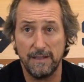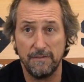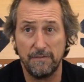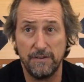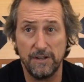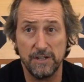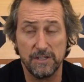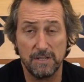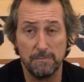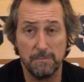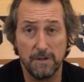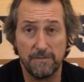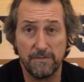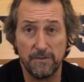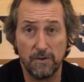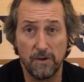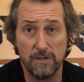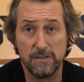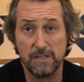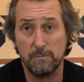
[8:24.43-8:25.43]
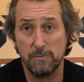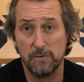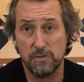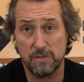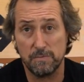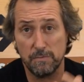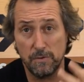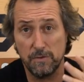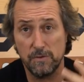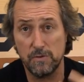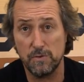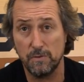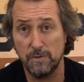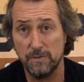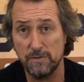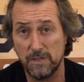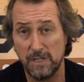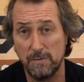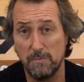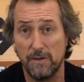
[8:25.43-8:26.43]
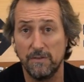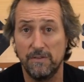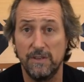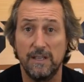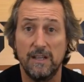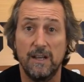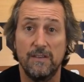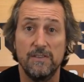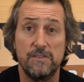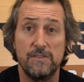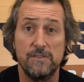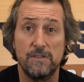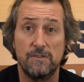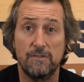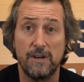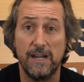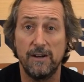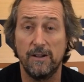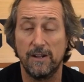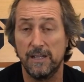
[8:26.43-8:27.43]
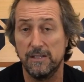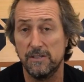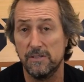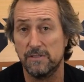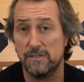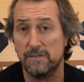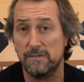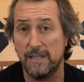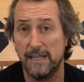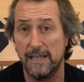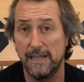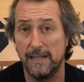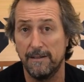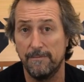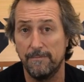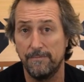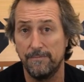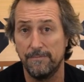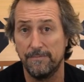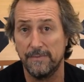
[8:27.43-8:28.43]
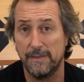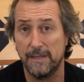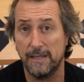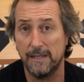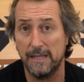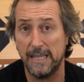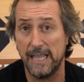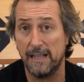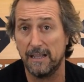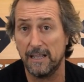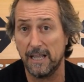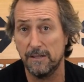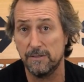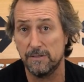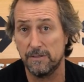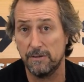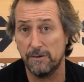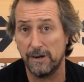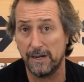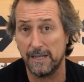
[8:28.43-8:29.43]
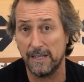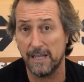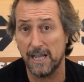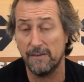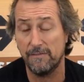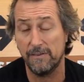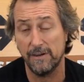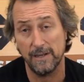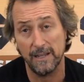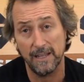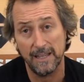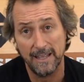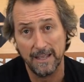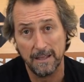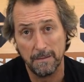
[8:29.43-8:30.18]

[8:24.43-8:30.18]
finished them off nicely with smooth joints, and you might think, oh, this is great, I can just now it goes directly over it.